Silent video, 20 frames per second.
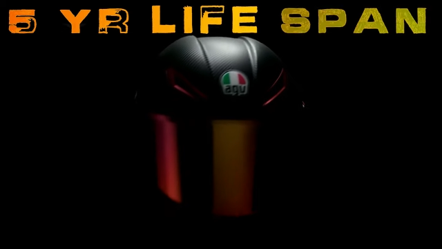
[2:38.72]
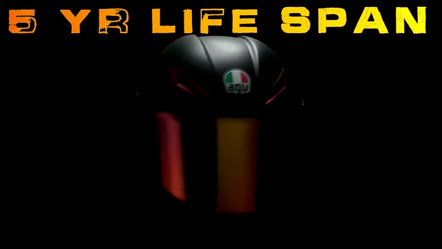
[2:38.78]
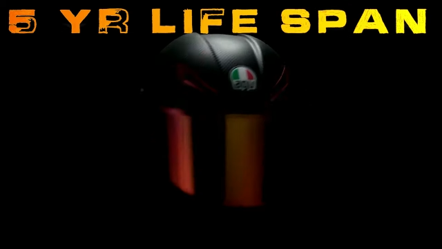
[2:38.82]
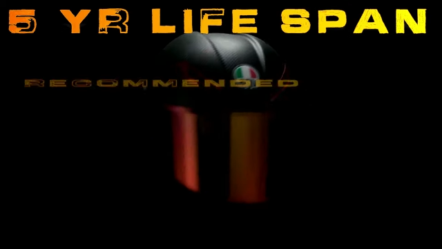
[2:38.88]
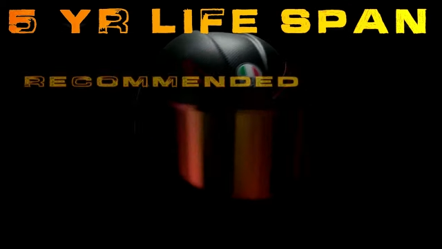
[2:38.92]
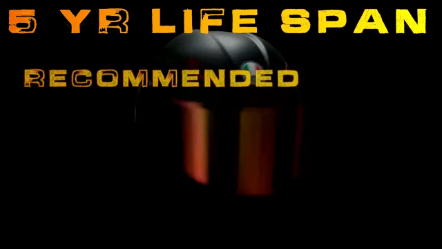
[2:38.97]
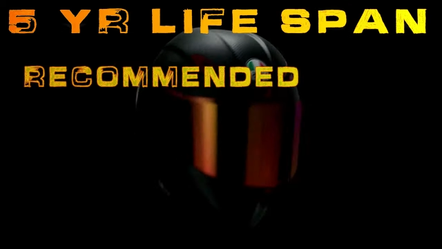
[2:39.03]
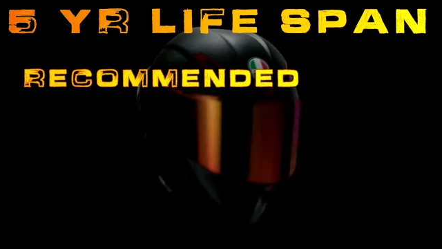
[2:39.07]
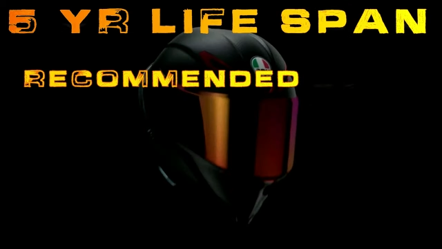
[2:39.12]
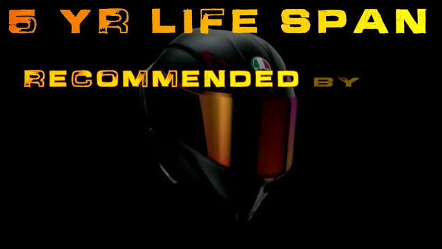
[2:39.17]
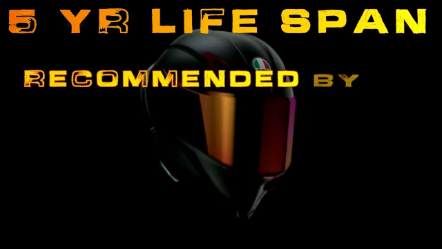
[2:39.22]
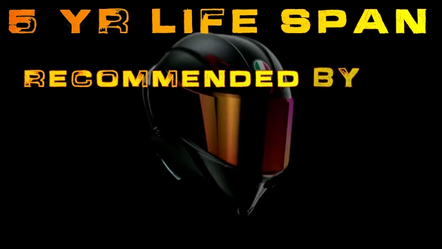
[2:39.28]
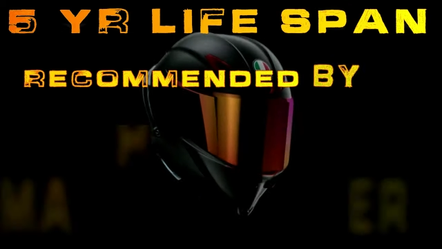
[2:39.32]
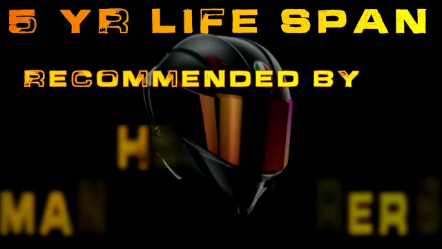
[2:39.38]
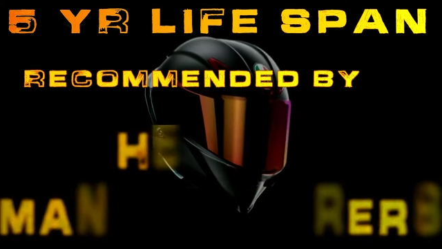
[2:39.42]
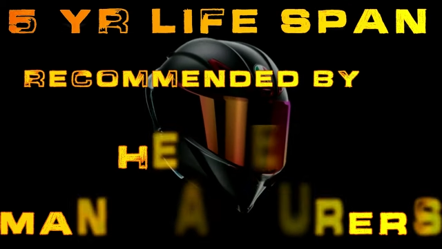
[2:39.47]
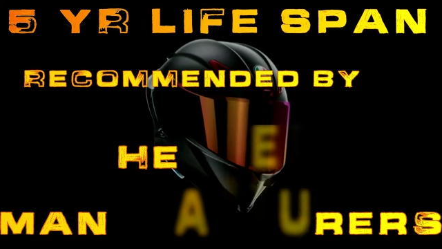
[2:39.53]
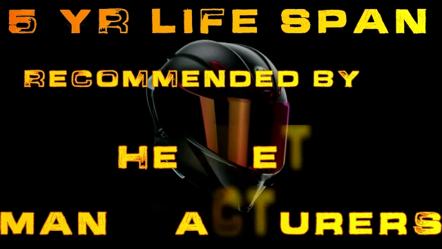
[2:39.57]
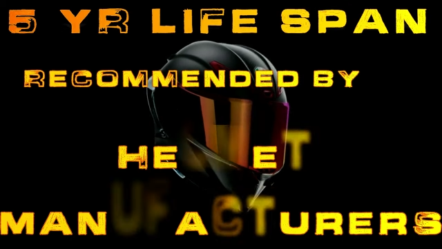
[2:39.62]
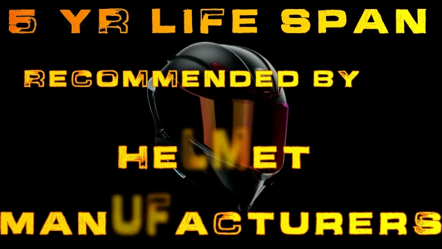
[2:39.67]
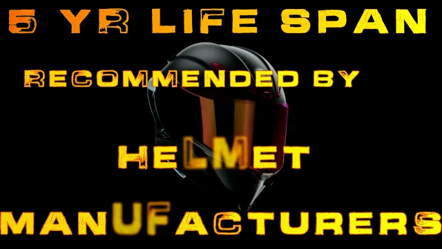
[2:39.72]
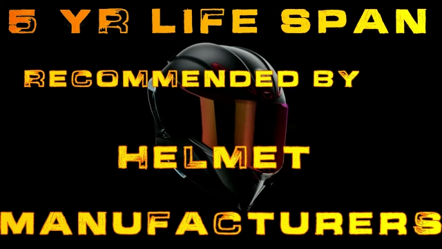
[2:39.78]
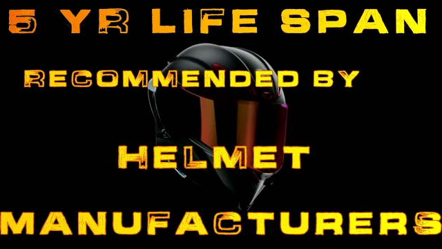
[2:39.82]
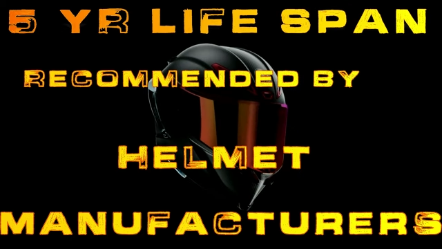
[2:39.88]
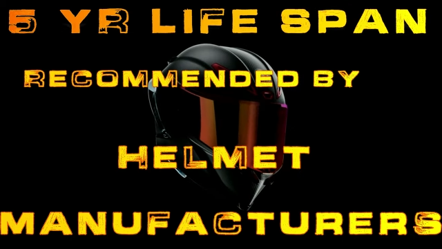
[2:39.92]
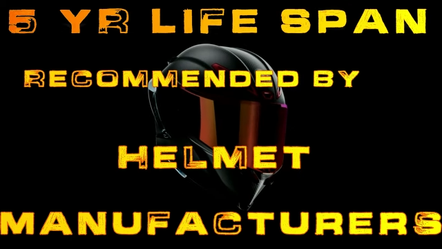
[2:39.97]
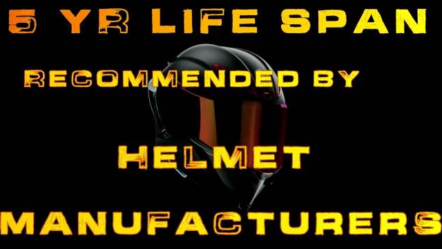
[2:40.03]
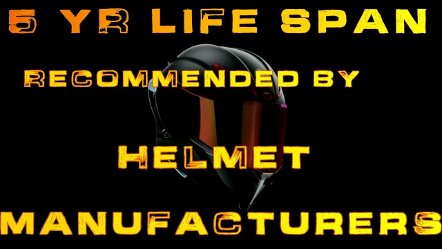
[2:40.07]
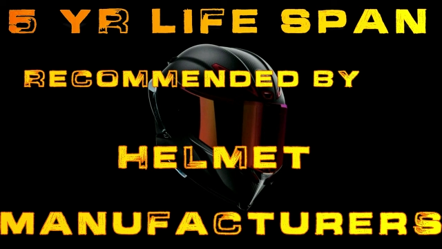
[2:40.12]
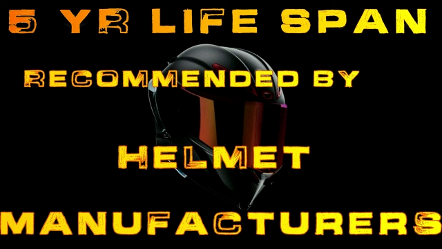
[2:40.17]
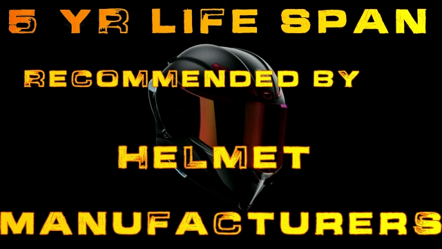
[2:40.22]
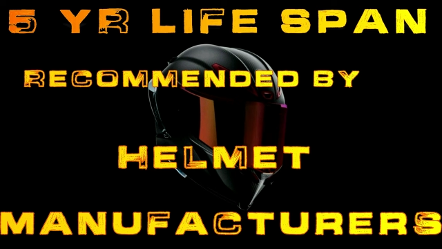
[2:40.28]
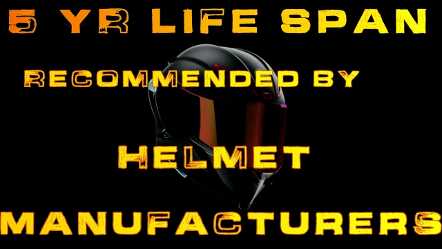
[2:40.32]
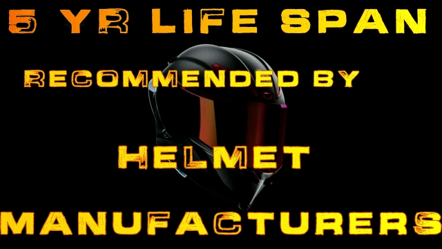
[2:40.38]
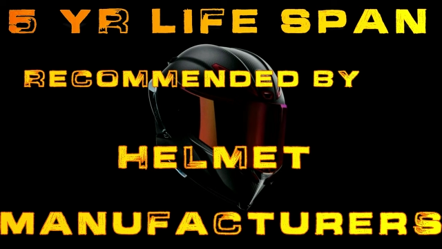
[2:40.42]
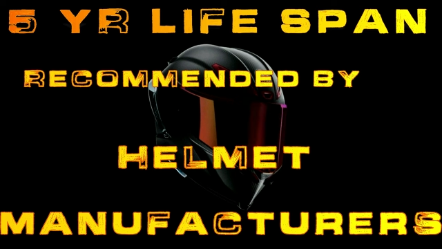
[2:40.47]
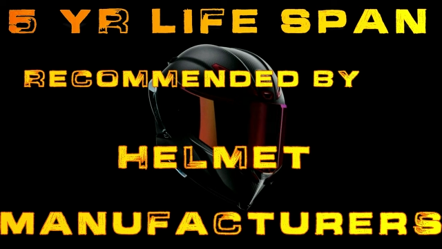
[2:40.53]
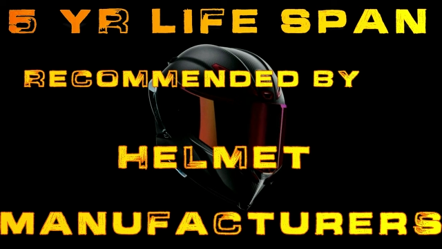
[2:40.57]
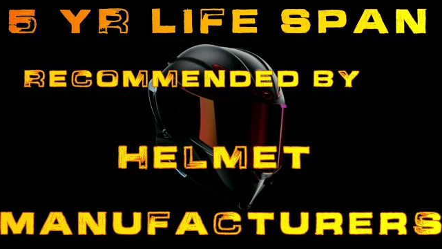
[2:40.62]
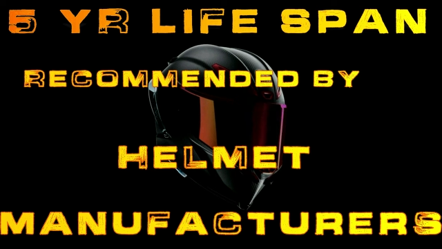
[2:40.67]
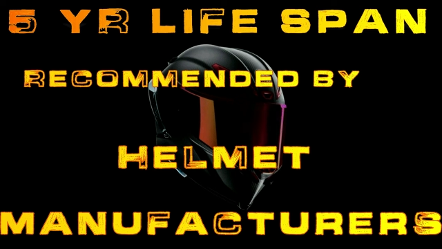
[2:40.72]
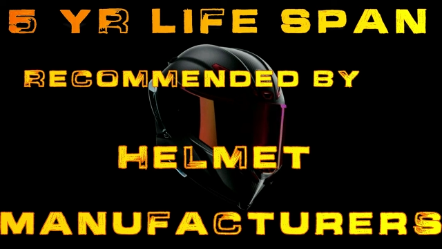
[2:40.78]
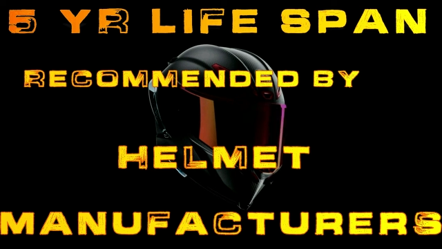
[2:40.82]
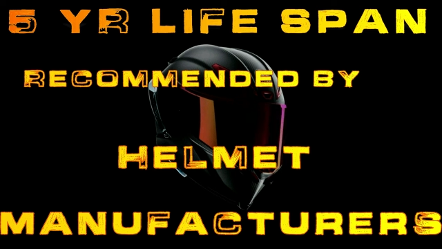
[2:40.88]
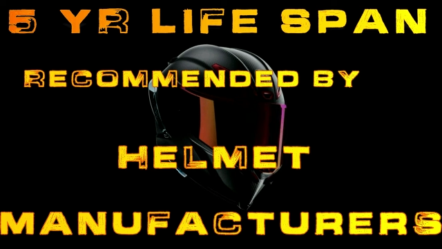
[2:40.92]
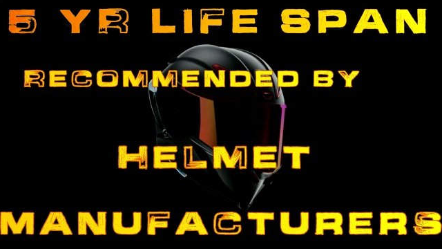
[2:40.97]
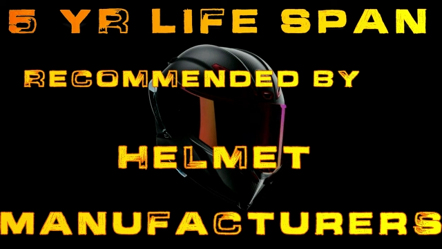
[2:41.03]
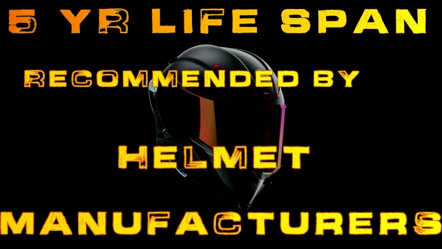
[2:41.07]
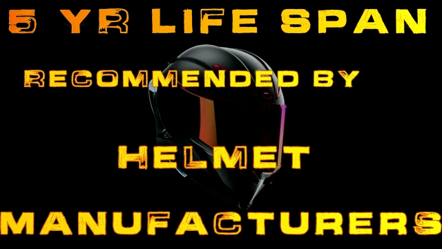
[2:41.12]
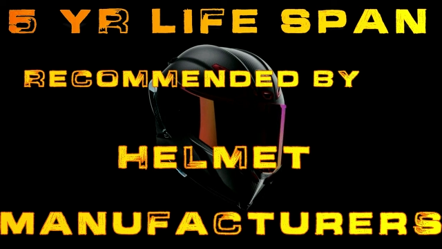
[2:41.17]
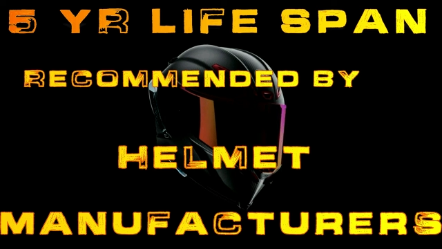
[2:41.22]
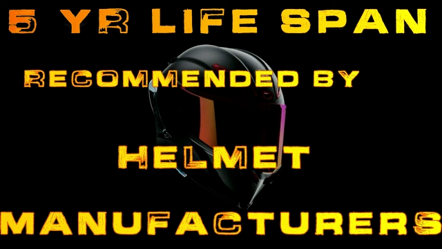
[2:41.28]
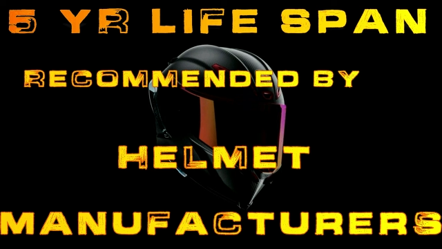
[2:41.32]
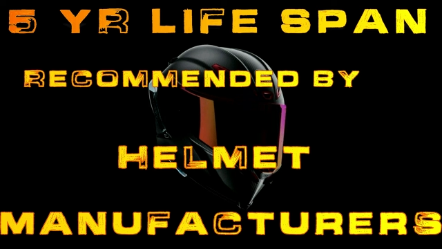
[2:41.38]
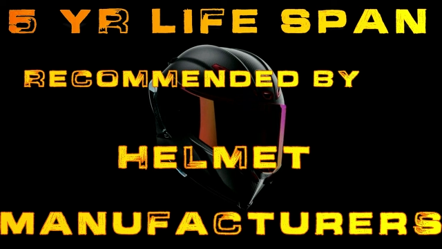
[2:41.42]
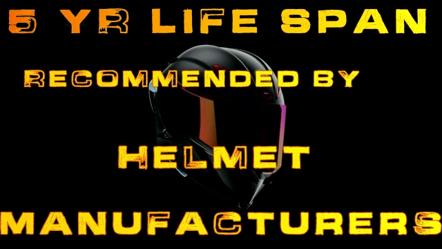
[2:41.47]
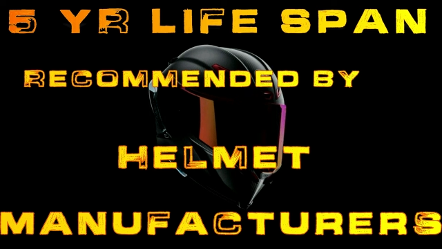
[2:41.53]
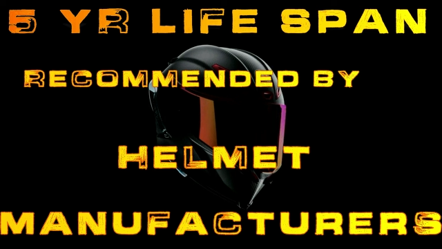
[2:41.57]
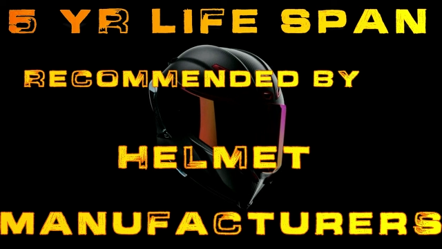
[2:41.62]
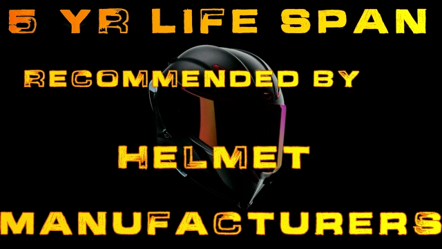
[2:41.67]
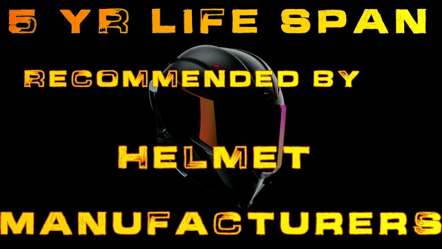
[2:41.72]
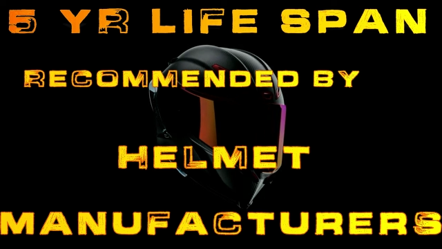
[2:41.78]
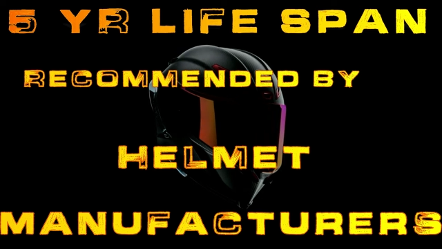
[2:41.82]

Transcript: [unreadable: no face in view]